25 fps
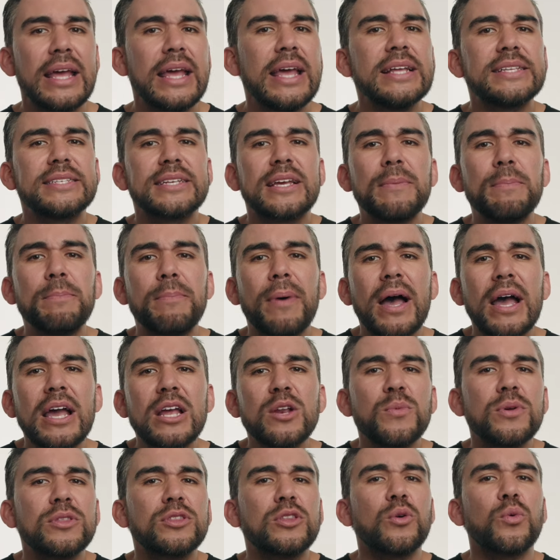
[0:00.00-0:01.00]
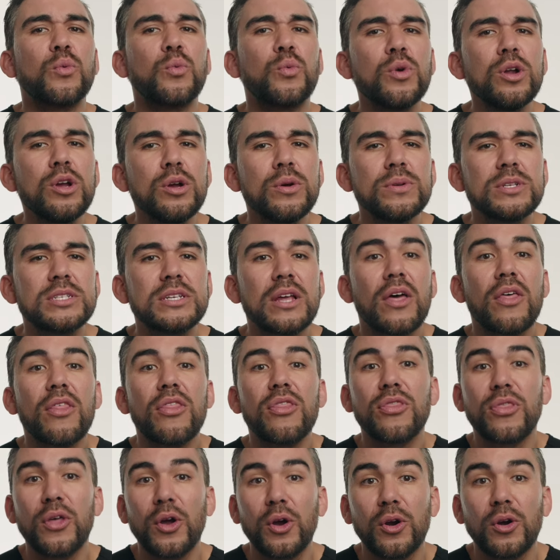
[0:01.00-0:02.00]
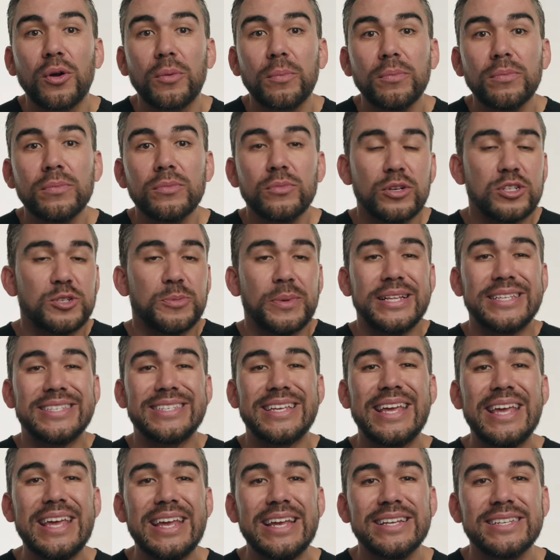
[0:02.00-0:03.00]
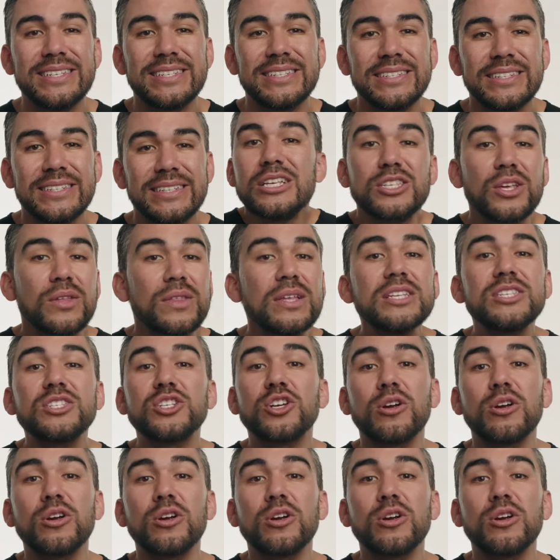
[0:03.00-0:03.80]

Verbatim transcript: It's combined with the root therm, which means heat, so this